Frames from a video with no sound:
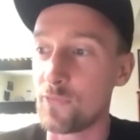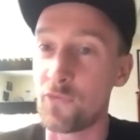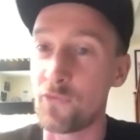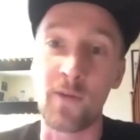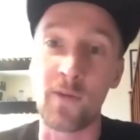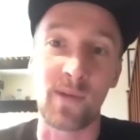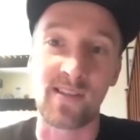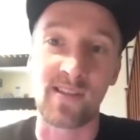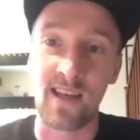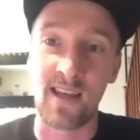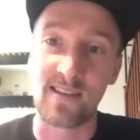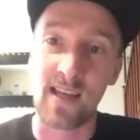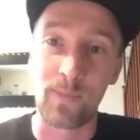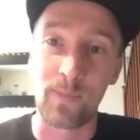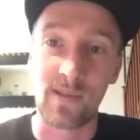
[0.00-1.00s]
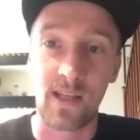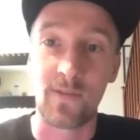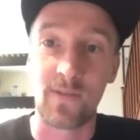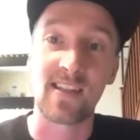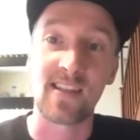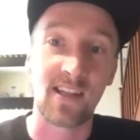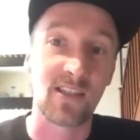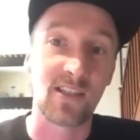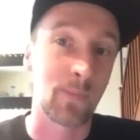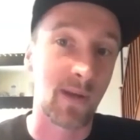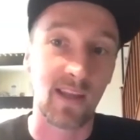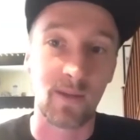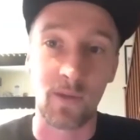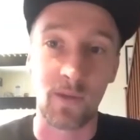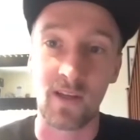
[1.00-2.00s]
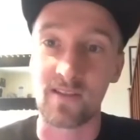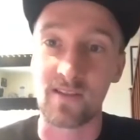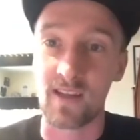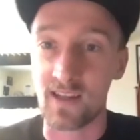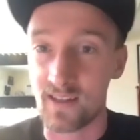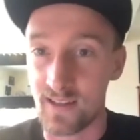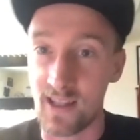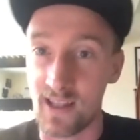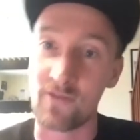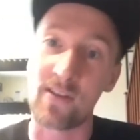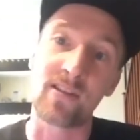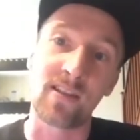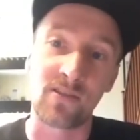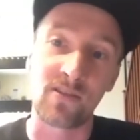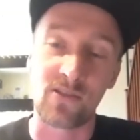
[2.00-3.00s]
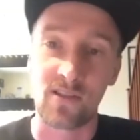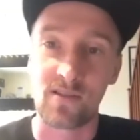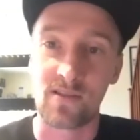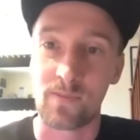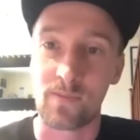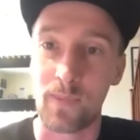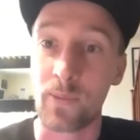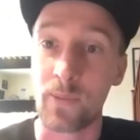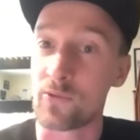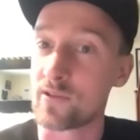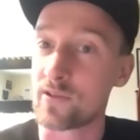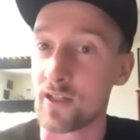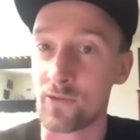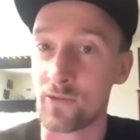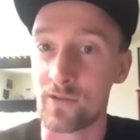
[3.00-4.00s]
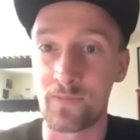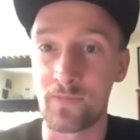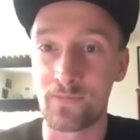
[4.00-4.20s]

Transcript: 10% of it is actually playing the music, and then the rest is just people skills.